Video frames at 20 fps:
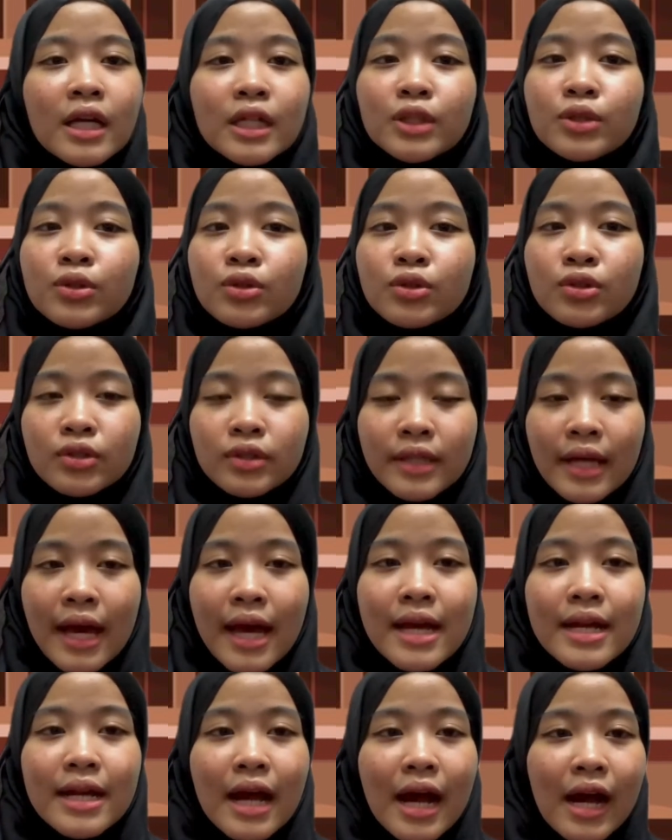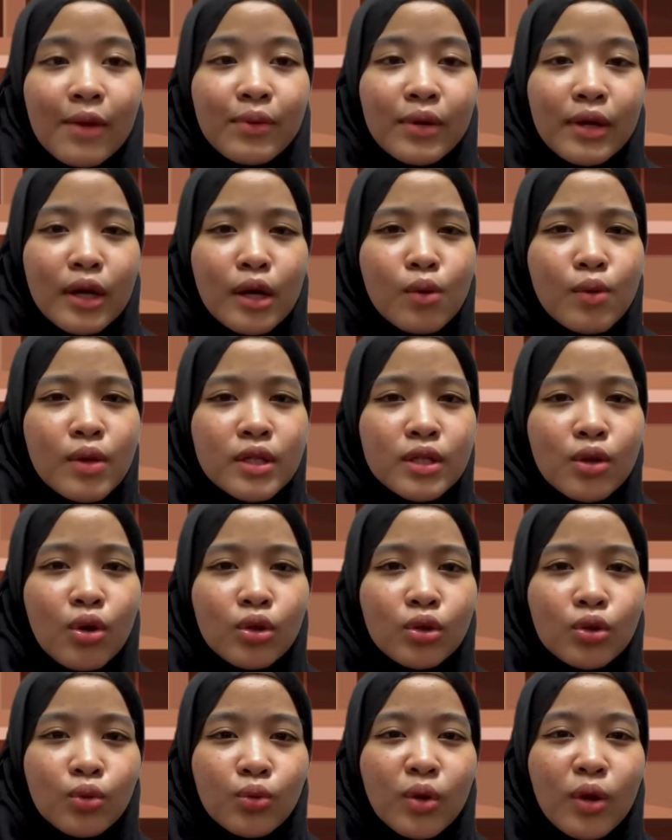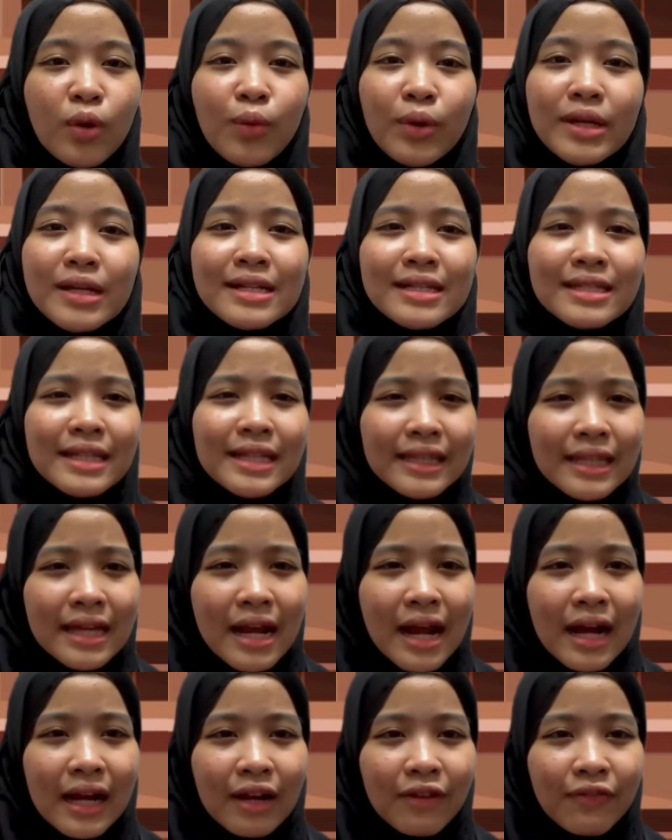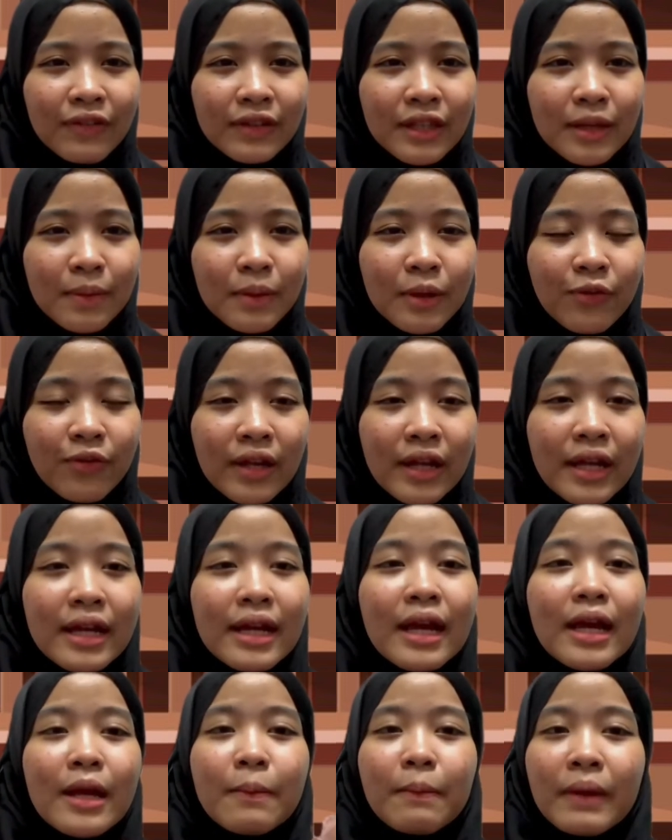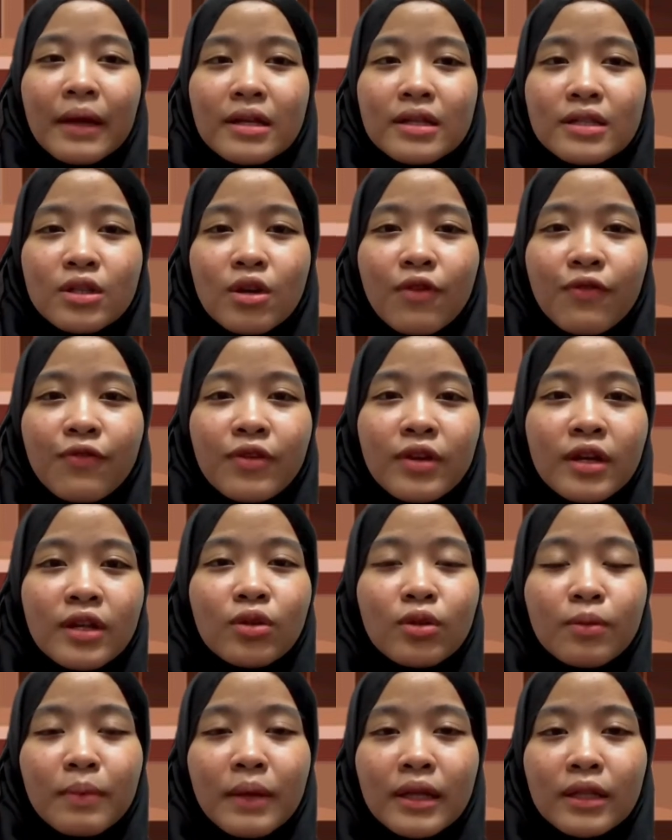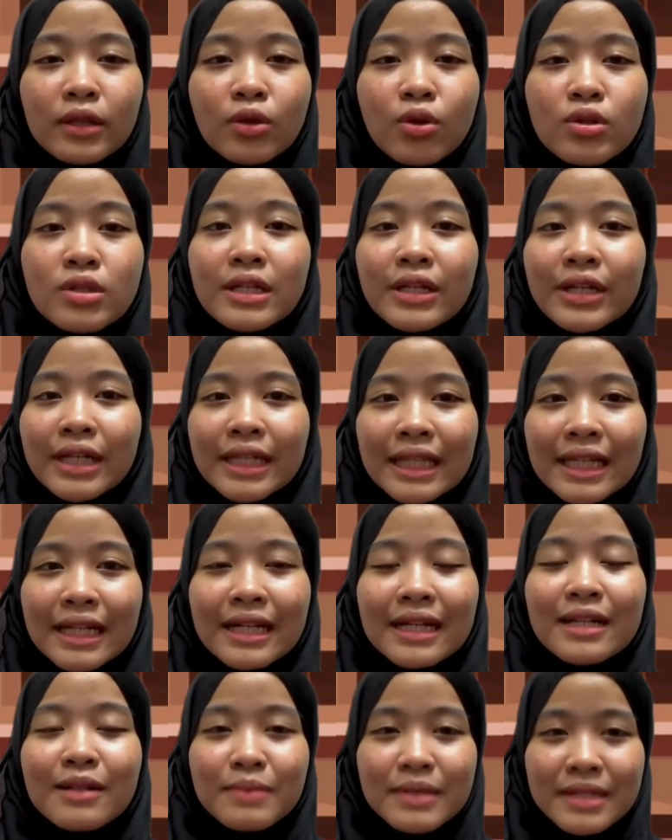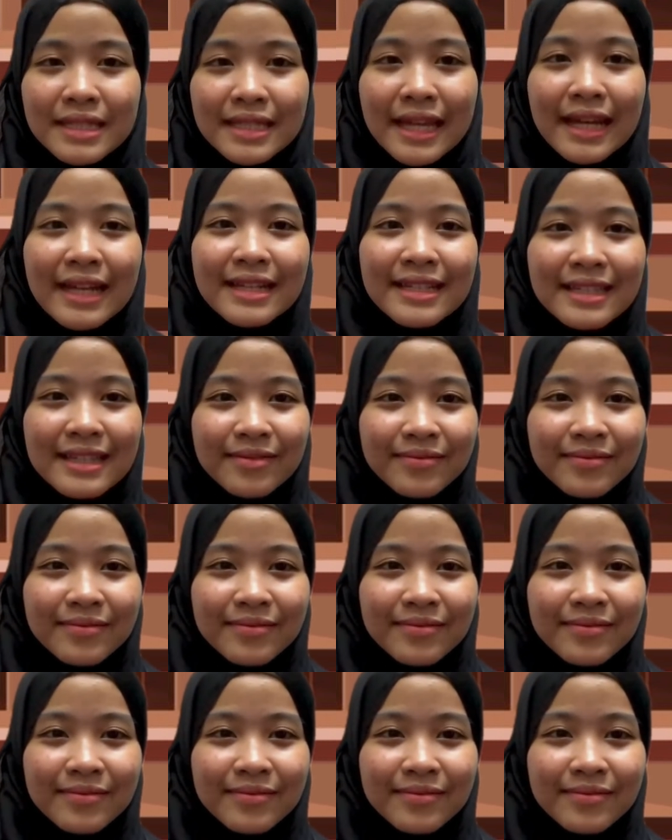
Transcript: Due to that, I will always go to work with a certain uncomfortable feeling and may also fear to make those critical mistakes.